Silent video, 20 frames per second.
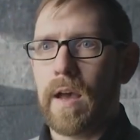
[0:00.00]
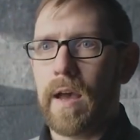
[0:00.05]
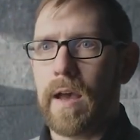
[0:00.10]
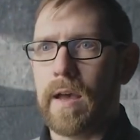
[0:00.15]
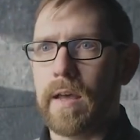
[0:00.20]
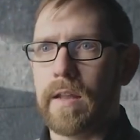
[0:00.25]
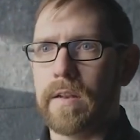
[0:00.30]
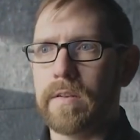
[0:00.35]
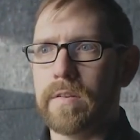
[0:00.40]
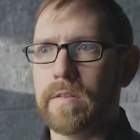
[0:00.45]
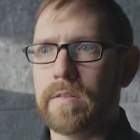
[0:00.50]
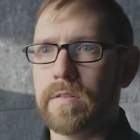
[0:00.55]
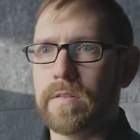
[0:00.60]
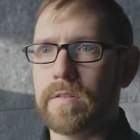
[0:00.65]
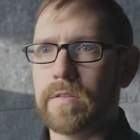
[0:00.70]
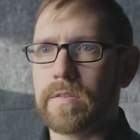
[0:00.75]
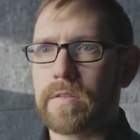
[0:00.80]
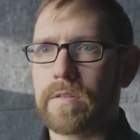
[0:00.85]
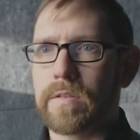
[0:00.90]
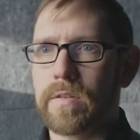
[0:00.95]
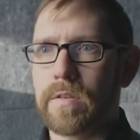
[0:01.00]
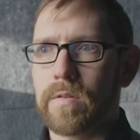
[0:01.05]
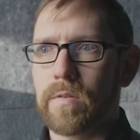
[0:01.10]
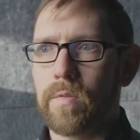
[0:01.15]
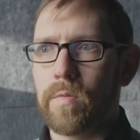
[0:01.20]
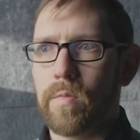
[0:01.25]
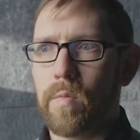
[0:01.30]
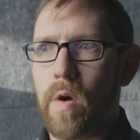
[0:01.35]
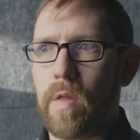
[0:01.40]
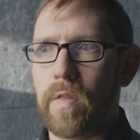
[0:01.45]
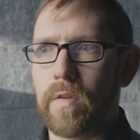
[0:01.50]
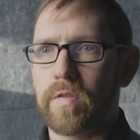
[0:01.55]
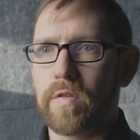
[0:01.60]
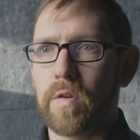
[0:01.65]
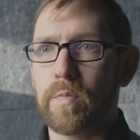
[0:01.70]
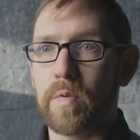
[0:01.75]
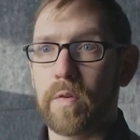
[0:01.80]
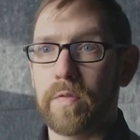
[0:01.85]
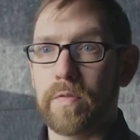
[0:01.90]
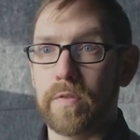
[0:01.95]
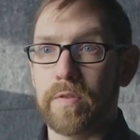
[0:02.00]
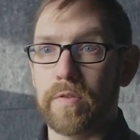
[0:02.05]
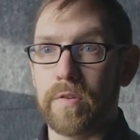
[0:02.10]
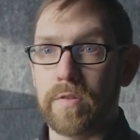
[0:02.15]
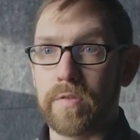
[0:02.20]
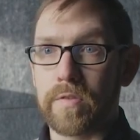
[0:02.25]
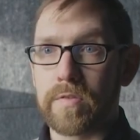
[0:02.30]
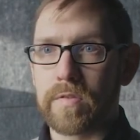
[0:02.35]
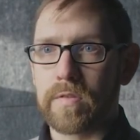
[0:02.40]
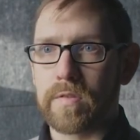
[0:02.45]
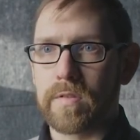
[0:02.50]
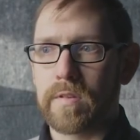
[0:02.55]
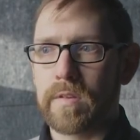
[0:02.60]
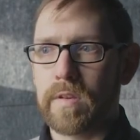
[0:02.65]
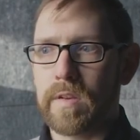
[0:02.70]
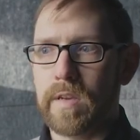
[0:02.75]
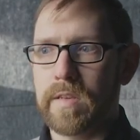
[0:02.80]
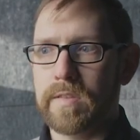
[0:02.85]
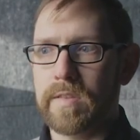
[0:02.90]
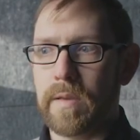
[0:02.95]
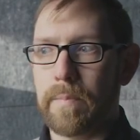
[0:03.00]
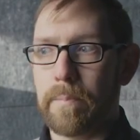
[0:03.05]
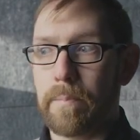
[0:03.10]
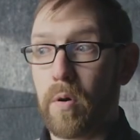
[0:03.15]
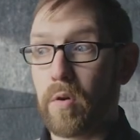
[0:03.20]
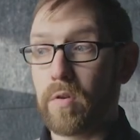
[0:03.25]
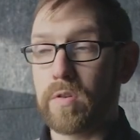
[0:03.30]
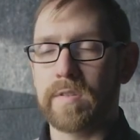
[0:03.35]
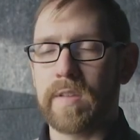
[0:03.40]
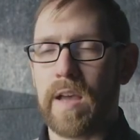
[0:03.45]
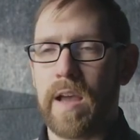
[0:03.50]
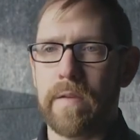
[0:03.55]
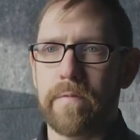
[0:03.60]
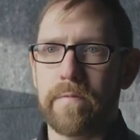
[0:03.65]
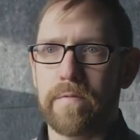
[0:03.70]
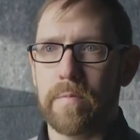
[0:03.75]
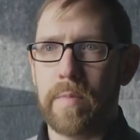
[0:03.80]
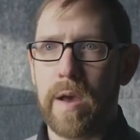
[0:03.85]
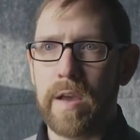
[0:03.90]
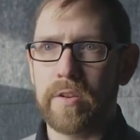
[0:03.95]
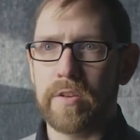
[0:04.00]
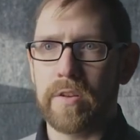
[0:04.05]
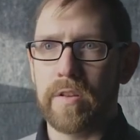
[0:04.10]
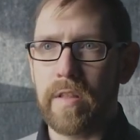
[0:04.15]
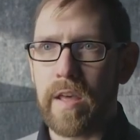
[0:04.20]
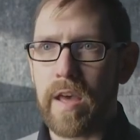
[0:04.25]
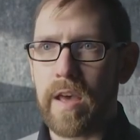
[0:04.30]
And what the subwoofer does is it puts that information